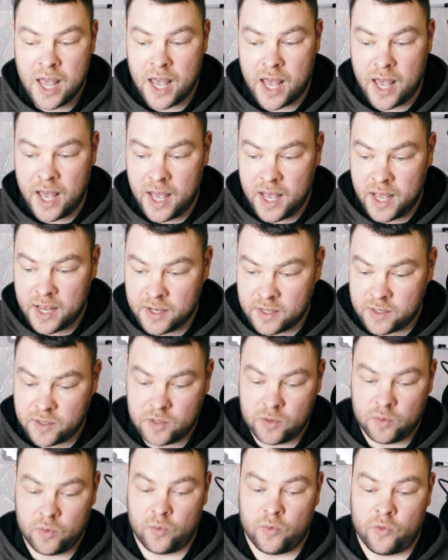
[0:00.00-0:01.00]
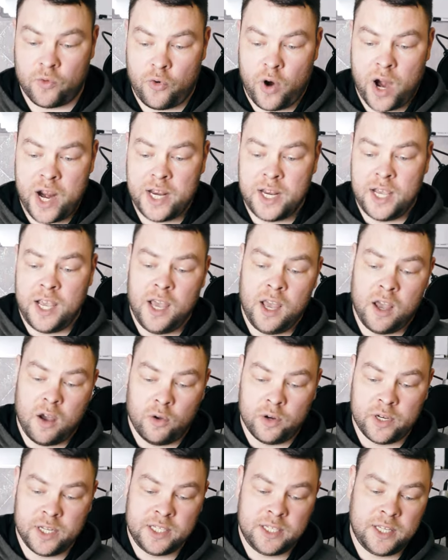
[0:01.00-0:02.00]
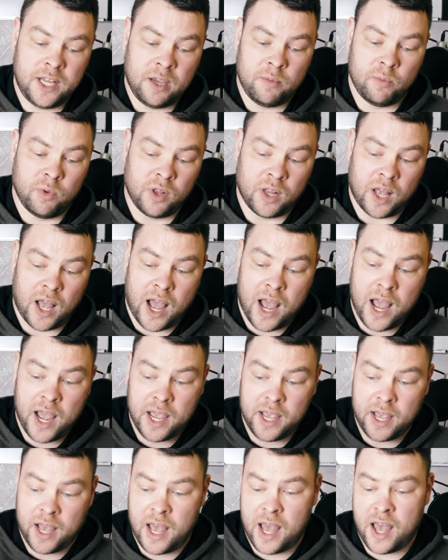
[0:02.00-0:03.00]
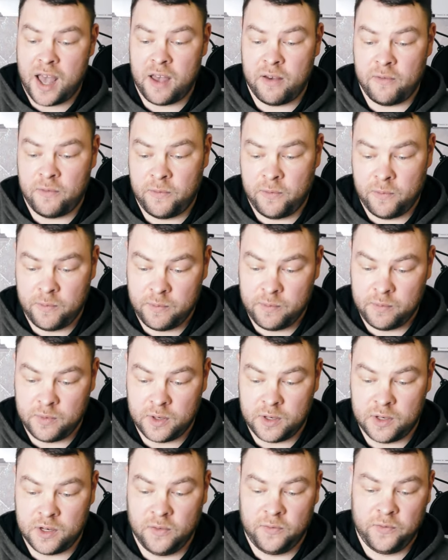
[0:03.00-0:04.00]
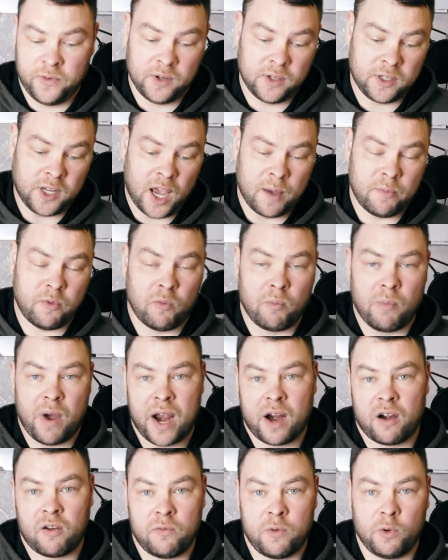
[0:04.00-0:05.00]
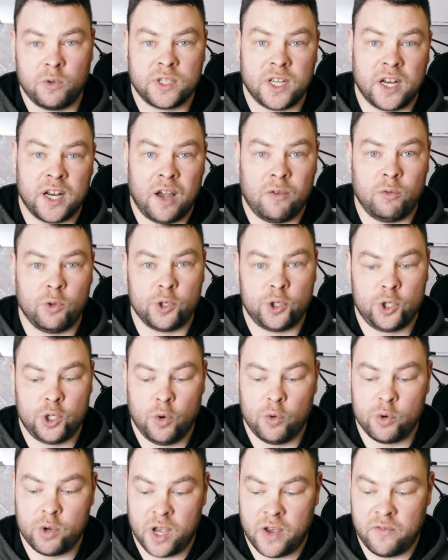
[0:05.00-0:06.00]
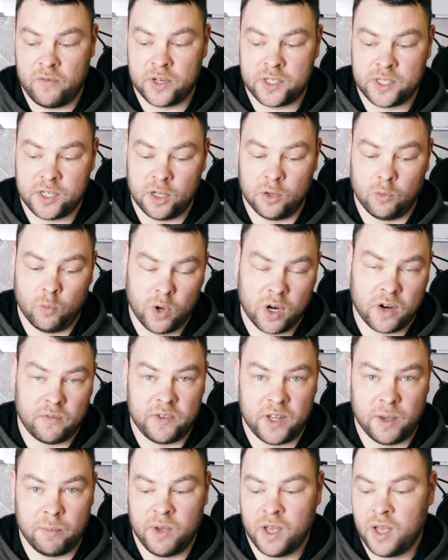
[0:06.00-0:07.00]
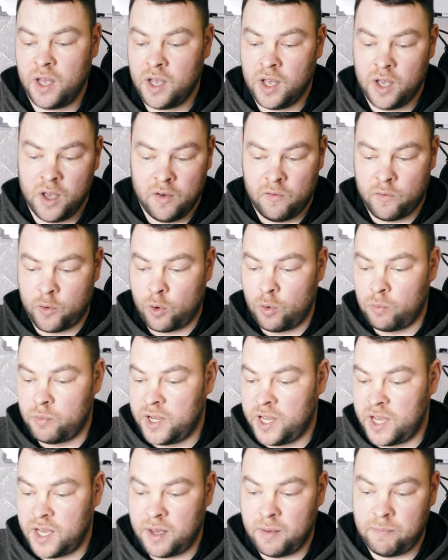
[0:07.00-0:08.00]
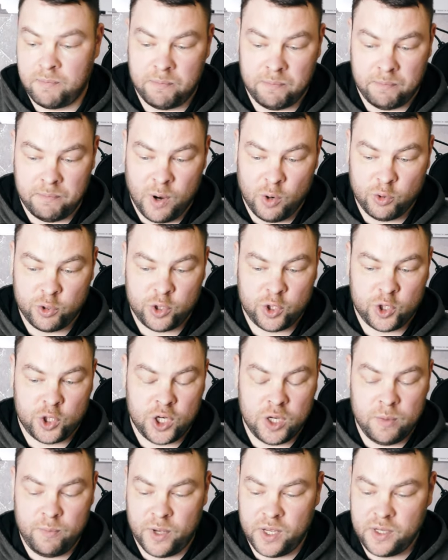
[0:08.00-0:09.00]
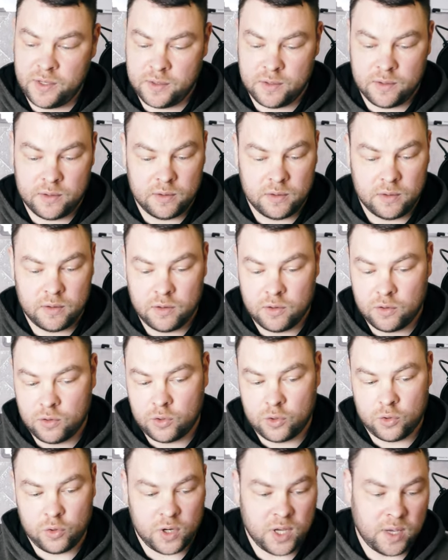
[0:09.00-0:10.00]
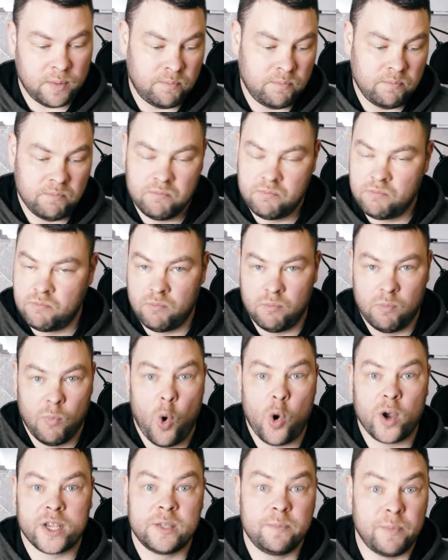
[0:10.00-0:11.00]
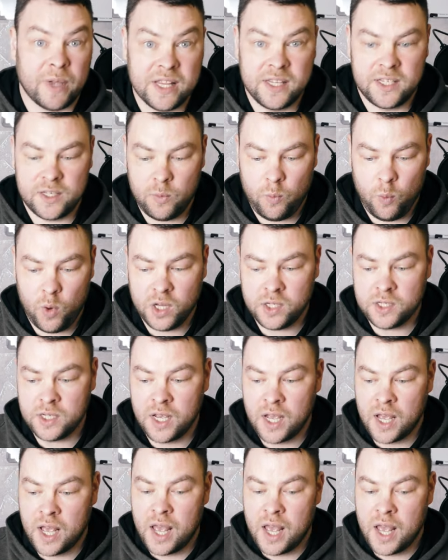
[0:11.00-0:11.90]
And right here on this table, I have different type of microphones and I will show you every single one of them, from the most cheapest to the more expensive one.